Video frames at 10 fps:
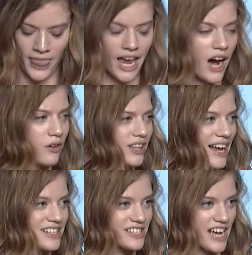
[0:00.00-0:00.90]
I would
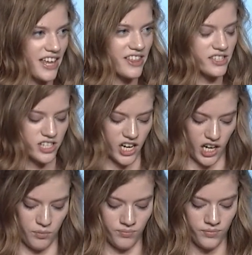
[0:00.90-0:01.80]
like to take this
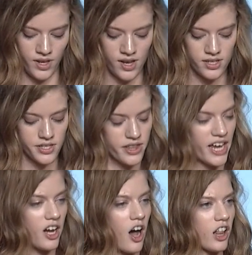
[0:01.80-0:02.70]
time to
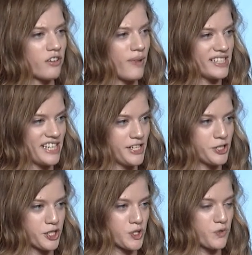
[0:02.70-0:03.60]
thank all of my
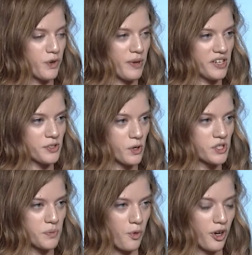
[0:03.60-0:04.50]
teachers for being so
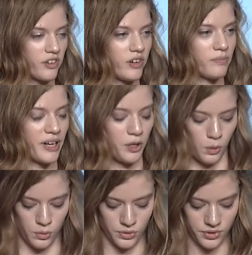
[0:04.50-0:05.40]
supportive of my
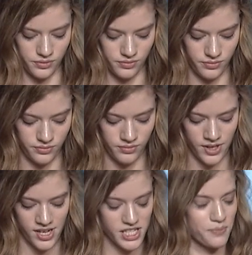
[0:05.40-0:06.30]
goals,
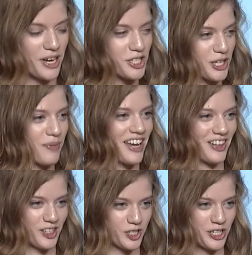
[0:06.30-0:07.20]
especially my
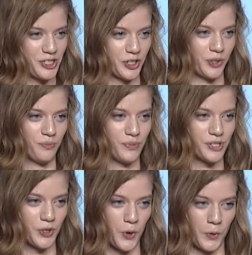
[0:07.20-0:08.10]
English teacher,
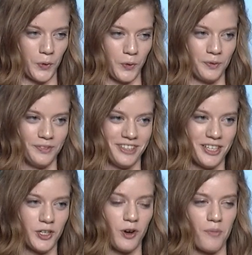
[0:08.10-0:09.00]
Mr. Hochul,
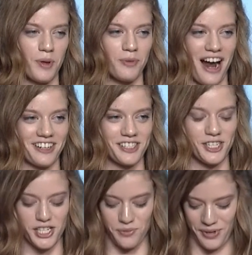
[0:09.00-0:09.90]
who helped me practice
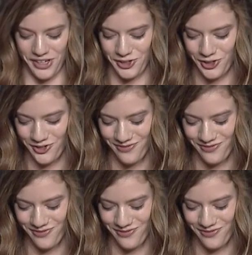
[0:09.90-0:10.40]
this speech.